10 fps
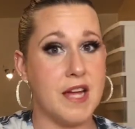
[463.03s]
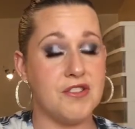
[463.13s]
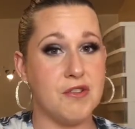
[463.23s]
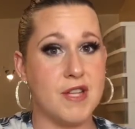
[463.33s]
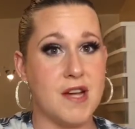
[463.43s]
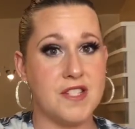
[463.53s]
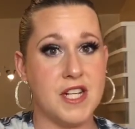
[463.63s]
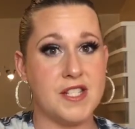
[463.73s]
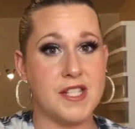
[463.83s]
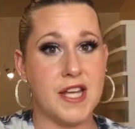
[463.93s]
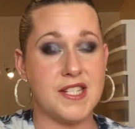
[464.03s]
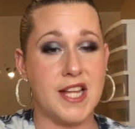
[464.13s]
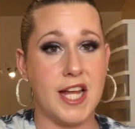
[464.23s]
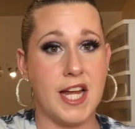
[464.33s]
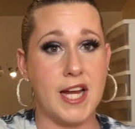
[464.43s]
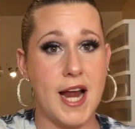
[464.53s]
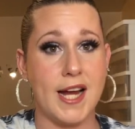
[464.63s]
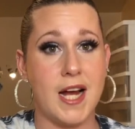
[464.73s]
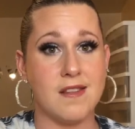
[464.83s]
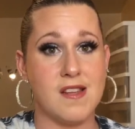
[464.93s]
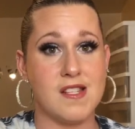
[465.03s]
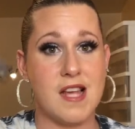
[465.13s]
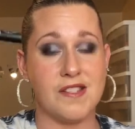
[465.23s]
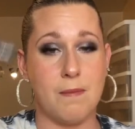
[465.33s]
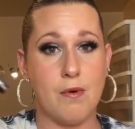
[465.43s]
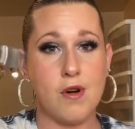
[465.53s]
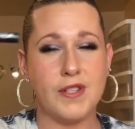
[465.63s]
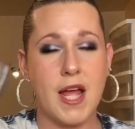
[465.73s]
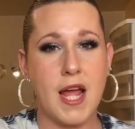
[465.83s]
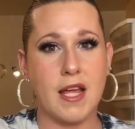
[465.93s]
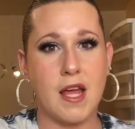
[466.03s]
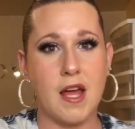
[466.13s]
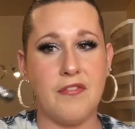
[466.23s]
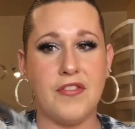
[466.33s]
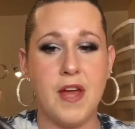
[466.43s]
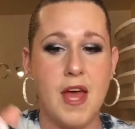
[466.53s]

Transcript: In two thousand sixteen, I got this as a birthday gift.